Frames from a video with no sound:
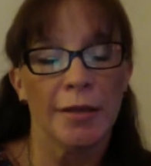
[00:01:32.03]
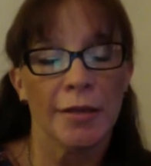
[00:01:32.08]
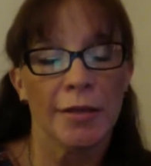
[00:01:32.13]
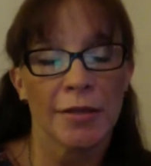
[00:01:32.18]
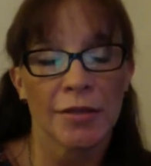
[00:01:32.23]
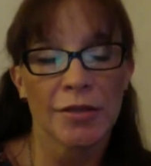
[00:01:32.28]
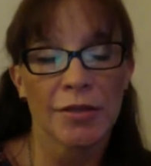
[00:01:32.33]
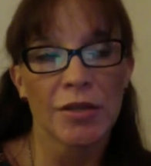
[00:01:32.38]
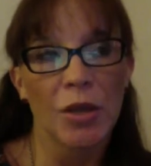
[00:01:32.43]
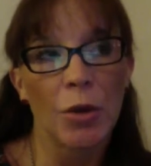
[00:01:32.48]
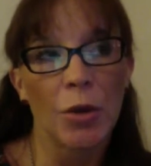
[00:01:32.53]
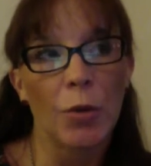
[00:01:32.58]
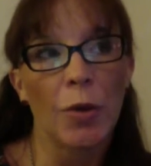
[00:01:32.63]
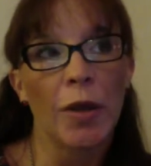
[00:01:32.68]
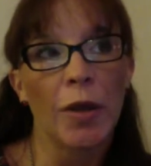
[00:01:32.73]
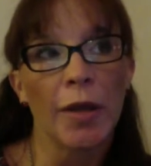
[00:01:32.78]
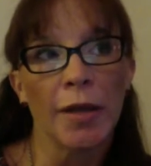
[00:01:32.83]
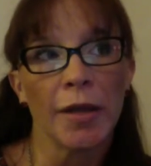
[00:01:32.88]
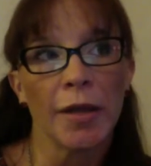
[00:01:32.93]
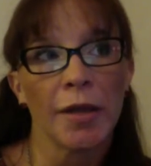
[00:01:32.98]
So
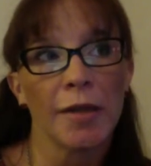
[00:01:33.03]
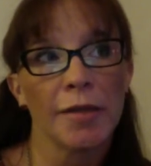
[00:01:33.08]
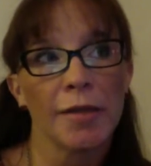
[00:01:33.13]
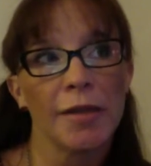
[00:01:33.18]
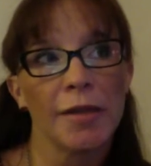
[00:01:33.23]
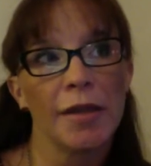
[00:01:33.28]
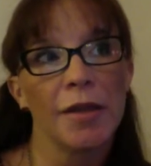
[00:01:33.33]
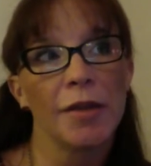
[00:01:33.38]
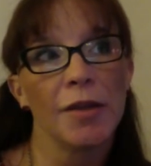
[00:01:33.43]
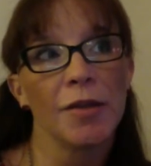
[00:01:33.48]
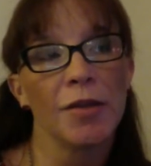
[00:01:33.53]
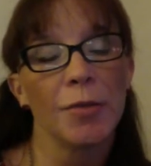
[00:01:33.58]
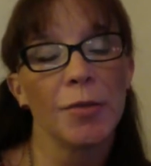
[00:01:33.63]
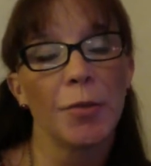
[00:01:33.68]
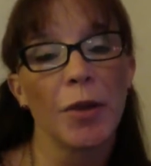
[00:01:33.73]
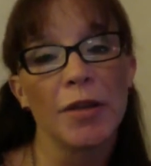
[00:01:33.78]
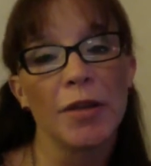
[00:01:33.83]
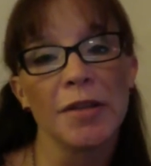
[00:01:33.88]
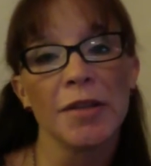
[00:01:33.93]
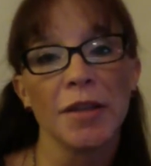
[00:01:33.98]
the
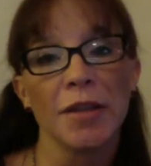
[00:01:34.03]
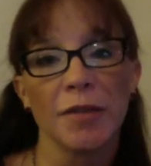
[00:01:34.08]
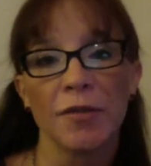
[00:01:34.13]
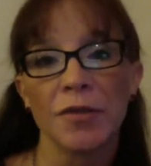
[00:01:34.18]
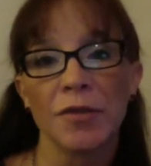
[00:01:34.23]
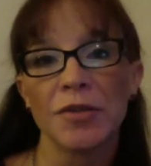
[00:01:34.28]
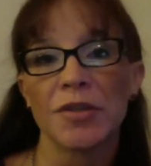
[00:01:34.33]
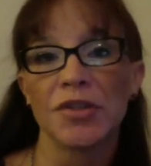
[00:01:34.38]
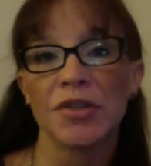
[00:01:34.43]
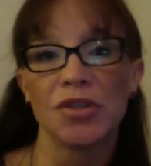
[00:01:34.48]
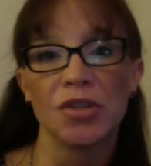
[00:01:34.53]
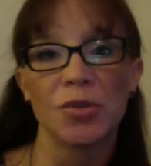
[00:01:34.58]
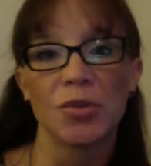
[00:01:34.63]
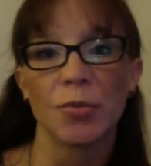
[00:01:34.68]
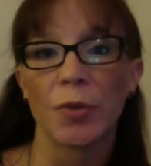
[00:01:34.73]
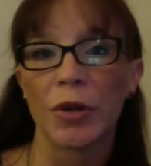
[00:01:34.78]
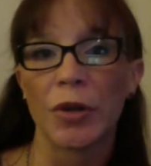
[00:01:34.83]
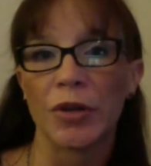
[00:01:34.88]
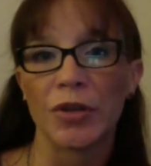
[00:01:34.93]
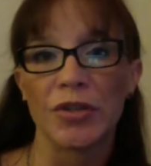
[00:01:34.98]
present levels is just
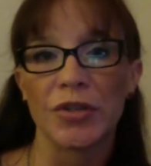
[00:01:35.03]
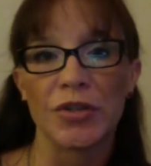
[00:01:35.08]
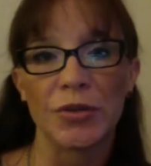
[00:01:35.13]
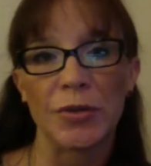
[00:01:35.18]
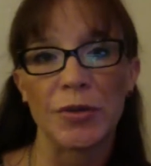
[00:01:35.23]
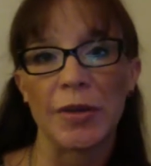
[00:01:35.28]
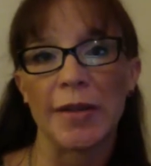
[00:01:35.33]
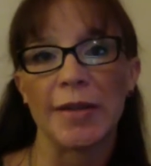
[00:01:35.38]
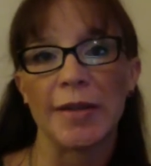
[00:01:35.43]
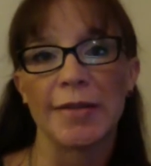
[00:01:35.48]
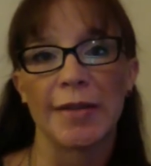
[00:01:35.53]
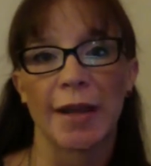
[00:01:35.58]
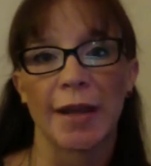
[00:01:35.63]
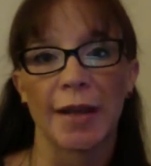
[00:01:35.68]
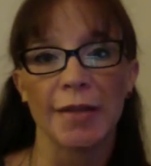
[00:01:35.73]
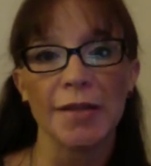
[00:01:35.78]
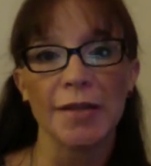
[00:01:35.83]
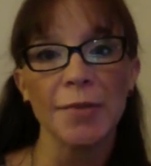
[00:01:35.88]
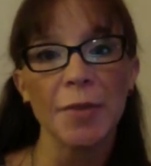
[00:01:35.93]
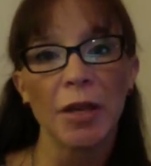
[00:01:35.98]
where the student is
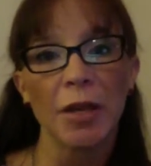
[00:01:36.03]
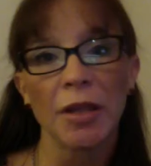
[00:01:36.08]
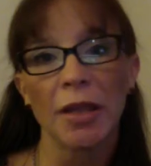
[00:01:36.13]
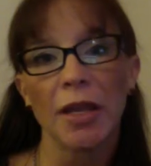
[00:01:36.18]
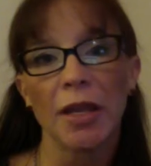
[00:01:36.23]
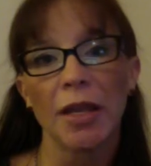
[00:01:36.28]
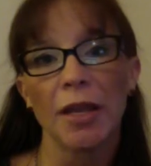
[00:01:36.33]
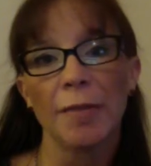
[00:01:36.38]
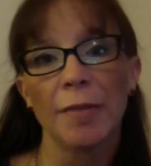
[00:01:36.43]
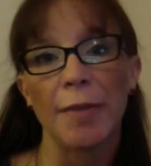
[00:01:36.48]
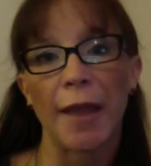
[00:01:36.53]
academically,